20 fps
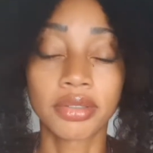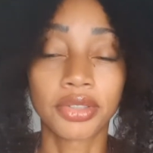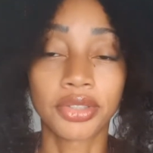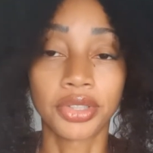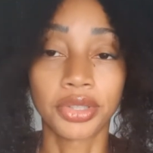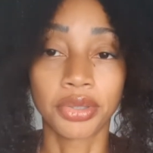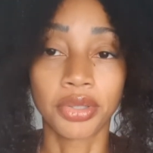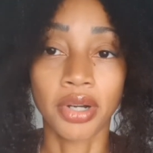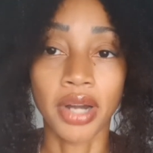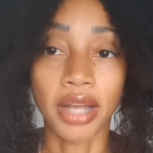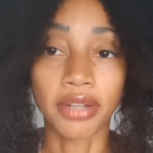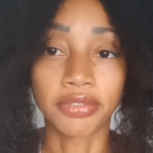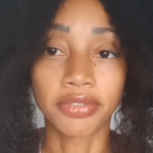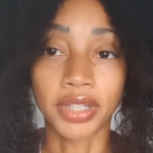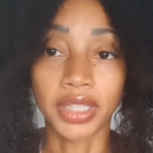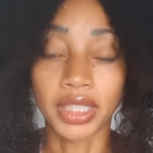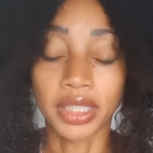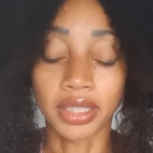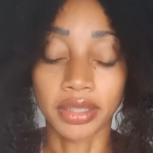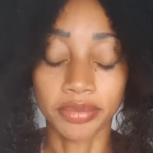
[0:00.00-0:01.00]
do
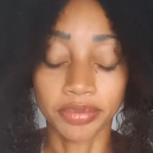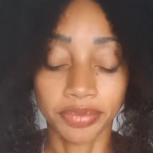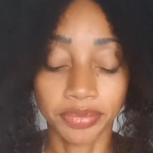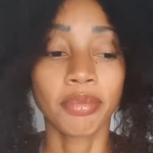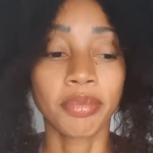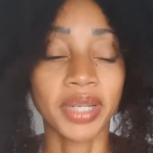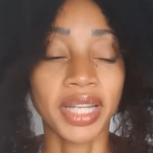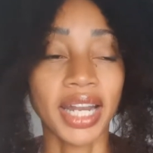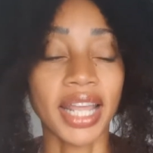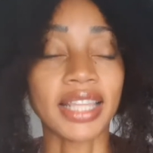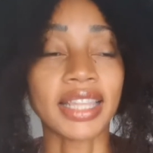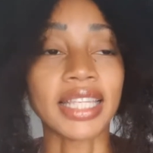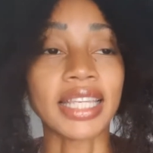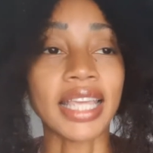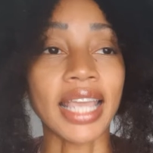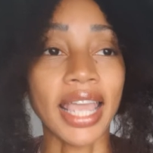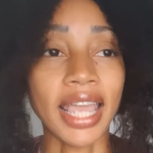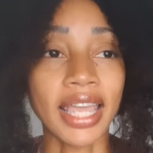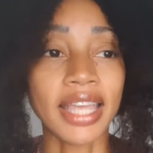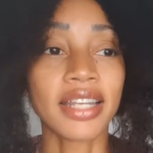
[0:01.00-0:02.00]
crowdfunding. But at
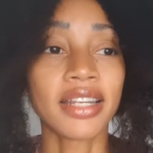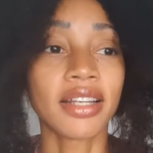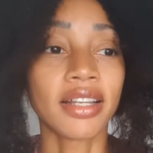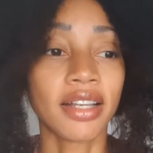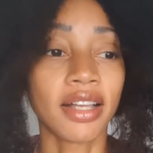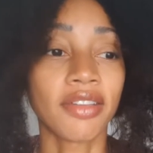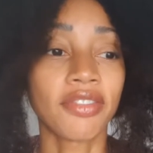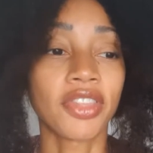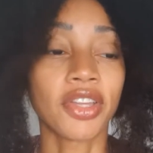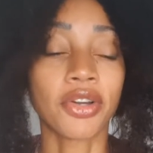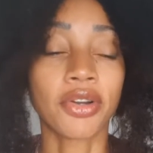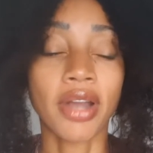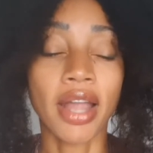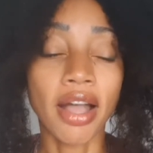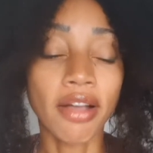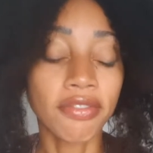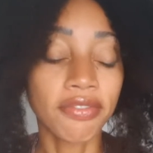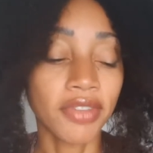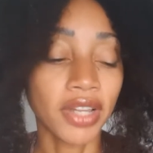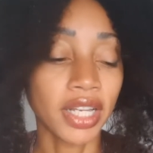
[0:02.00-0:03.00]
the end of the
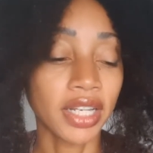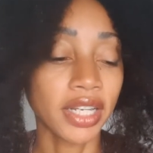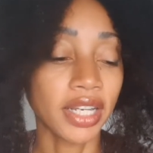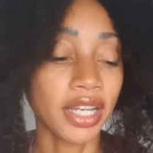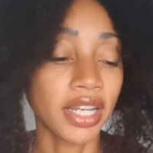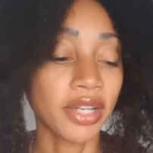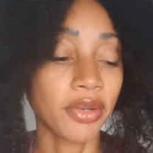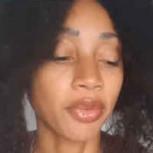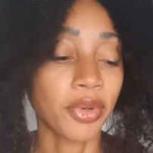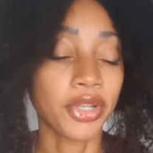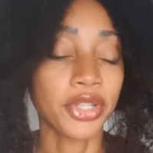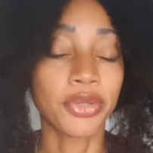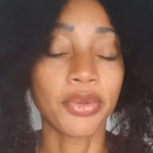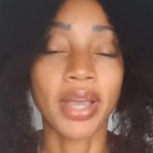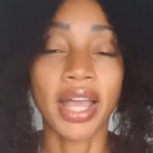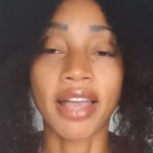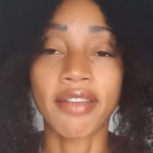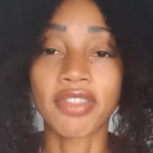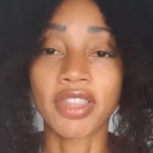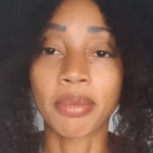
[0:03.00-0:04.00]
crowdfunding, where you
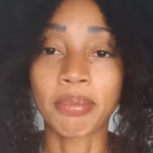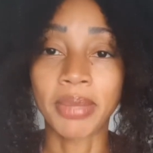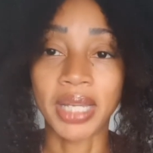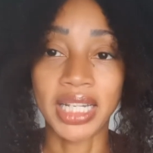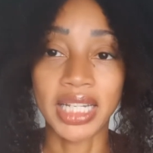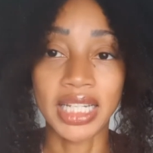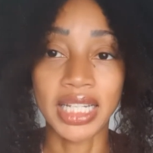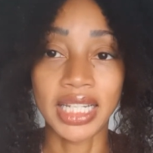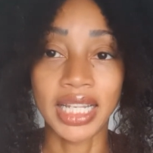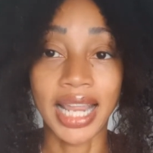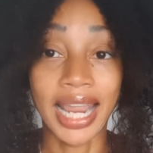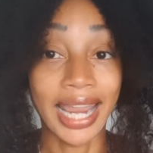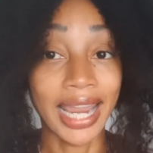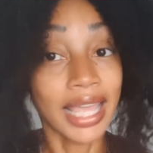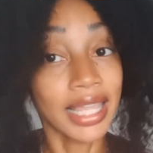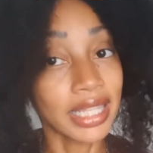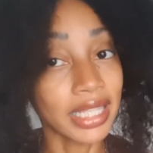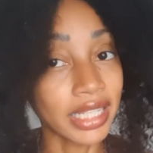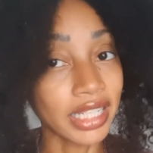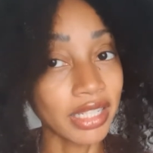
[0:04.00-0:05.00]
have the money
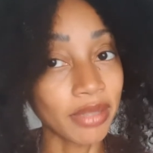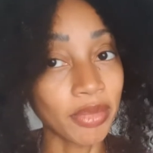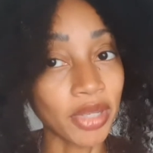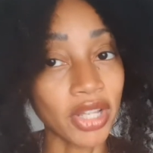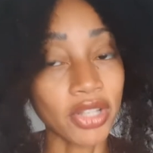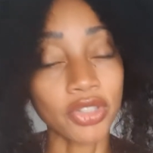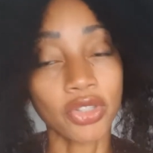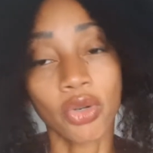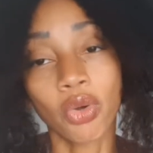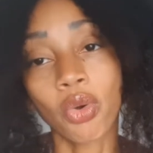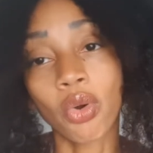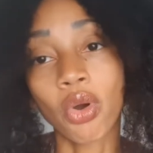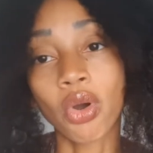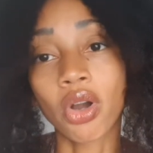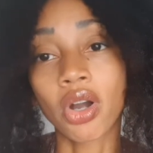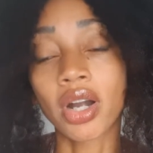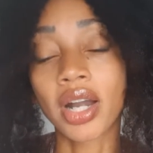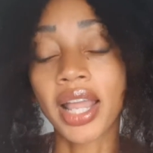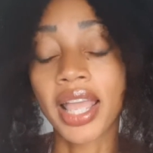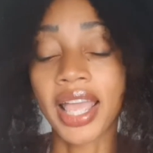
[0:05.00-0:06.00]
and the emails,
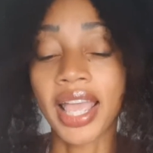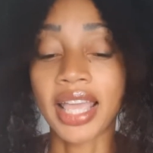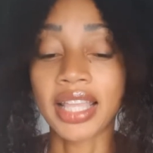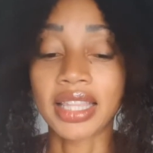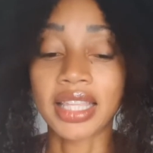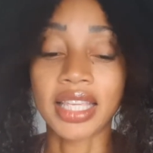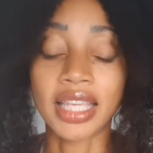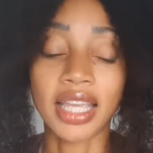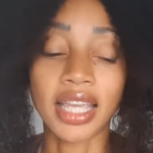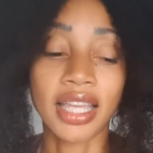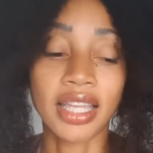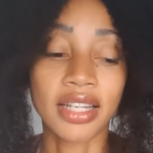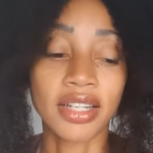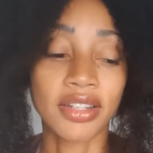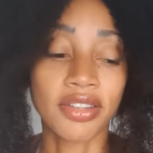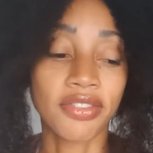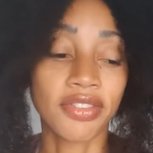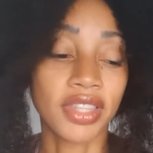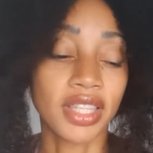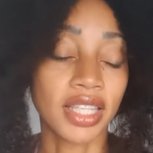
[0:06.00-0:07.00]
or at the
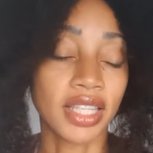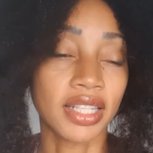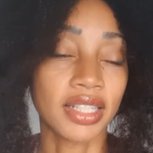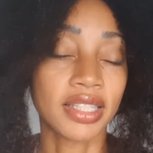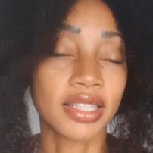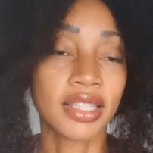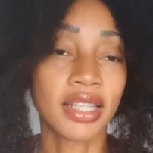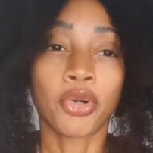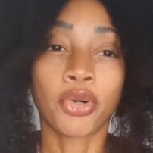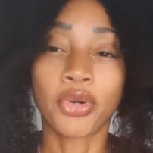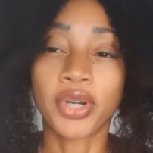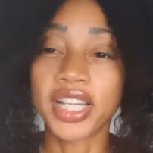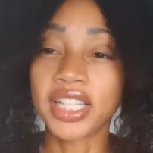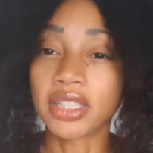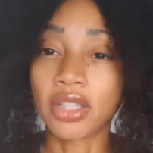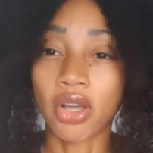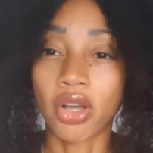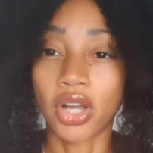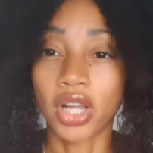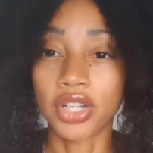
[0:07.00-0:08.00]
end of this
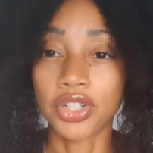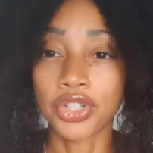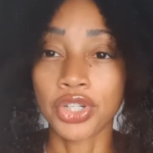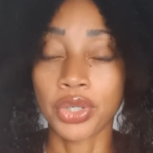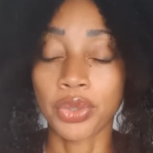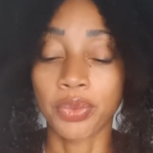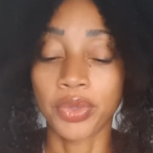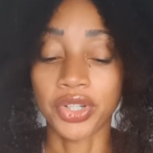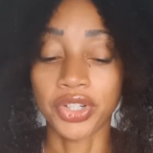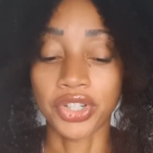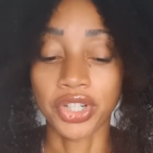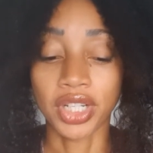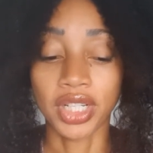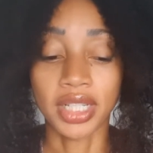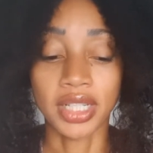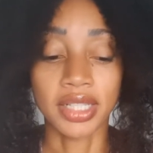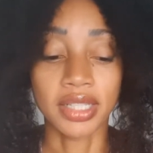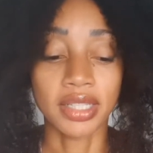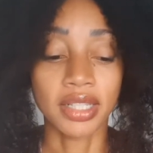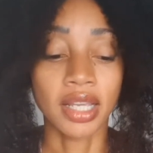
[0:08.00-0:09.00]
pre-launch, which
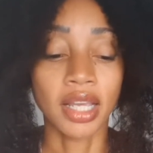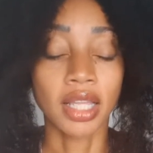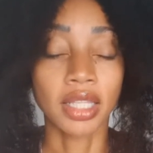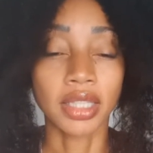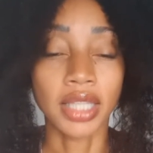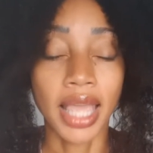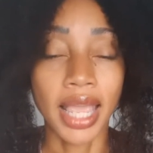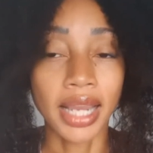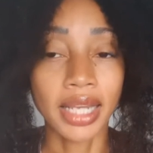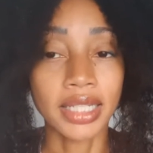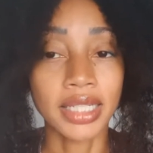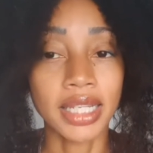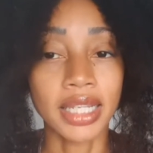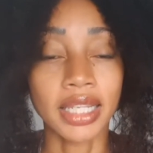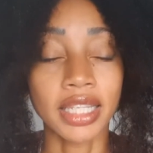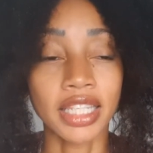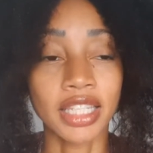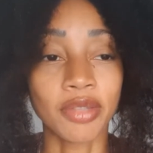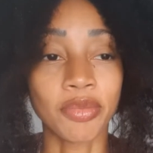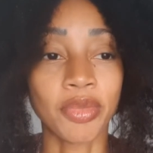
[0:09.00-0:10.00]
is
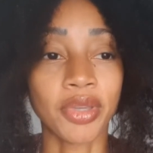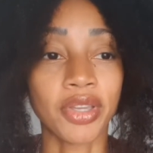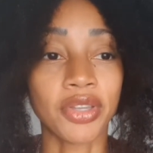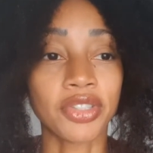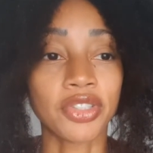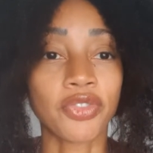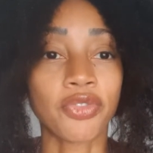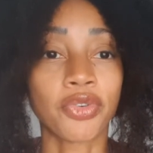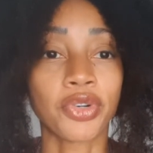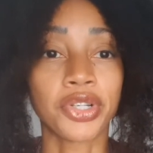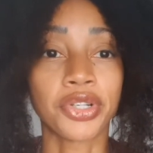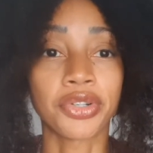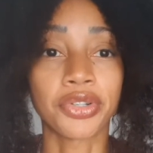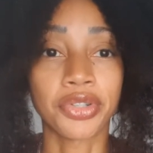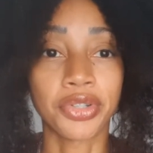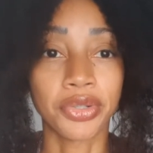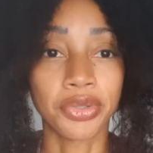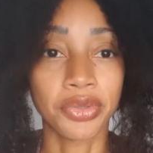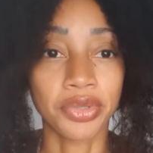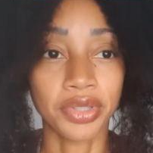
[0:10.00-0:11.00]
collecting emails for your
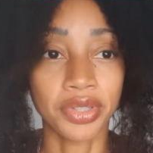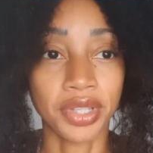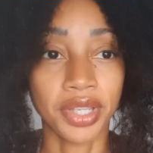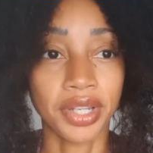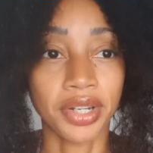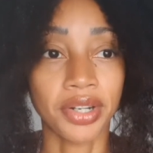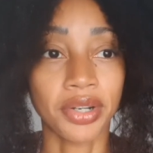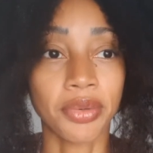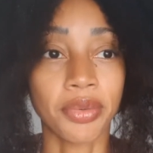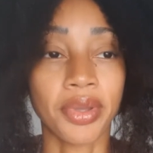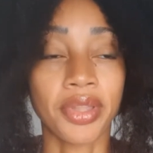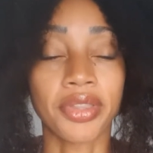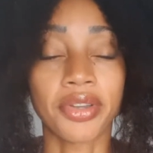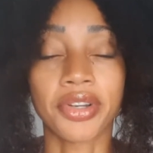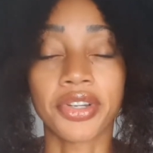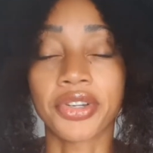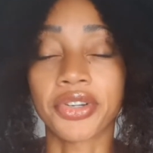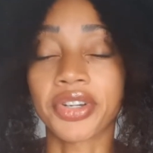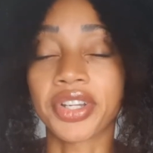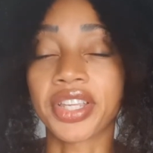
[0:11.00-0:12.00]
newsletter,
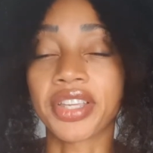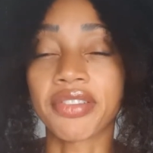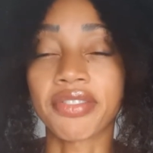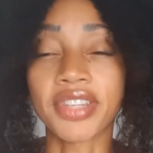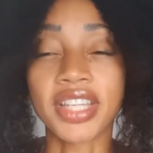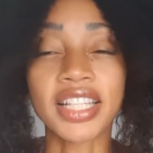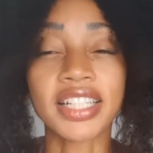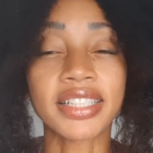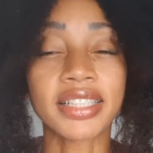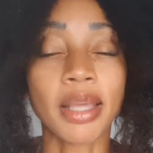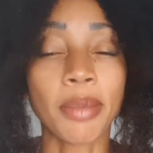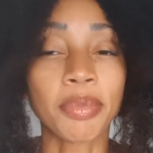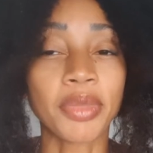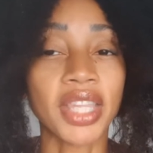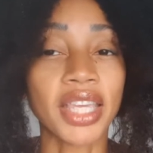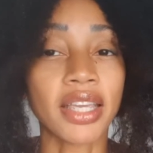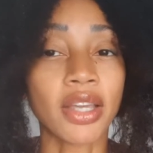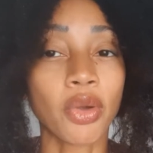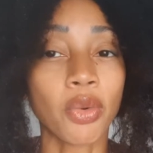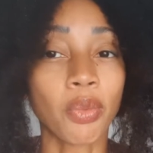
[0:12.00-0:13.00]
whether you're giving
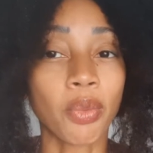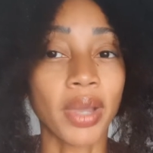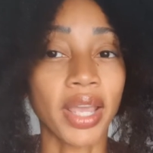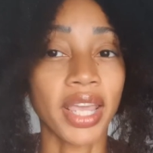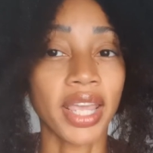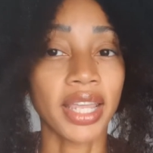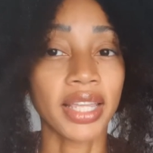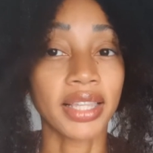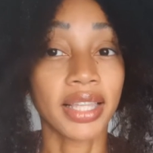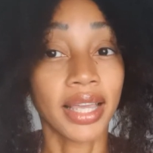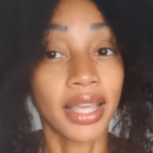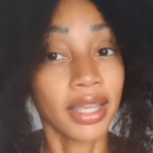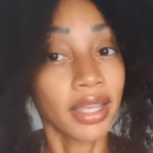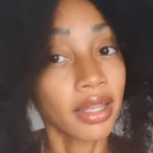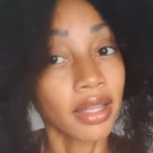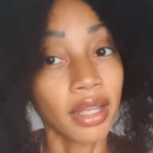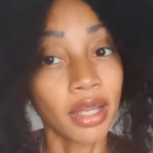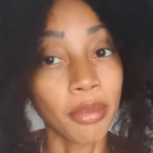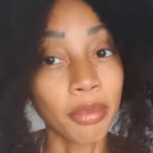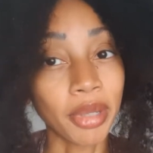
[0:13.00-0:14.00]
something away
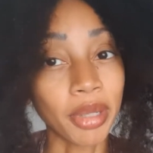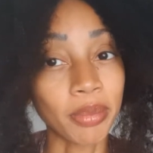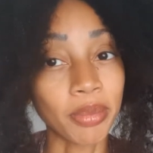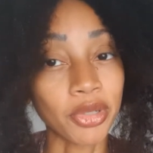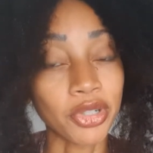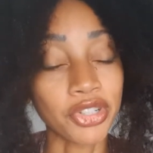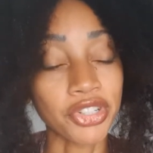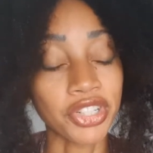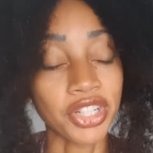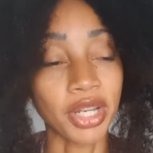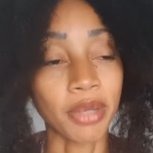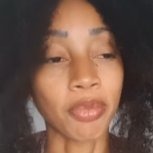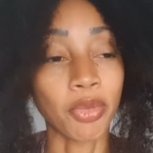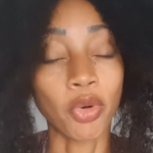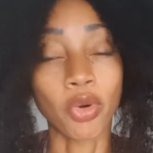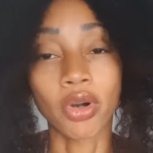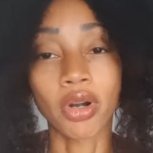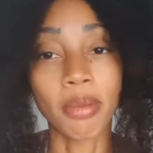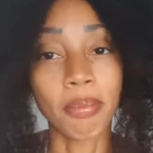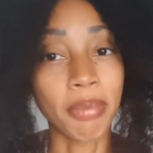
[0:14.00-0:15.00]
like a membership
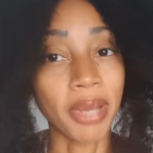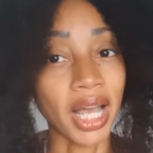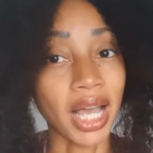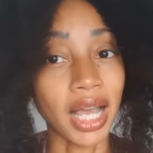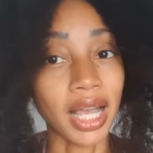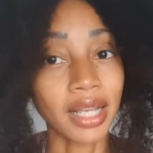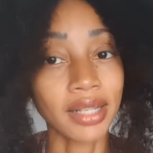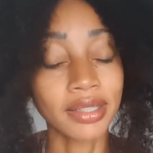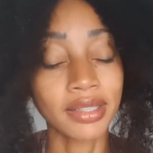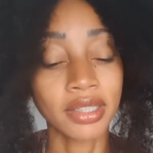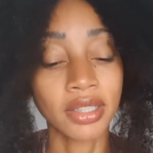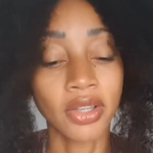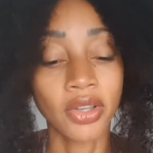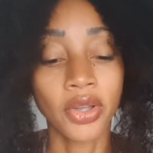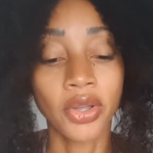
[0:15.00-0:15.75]
or a box,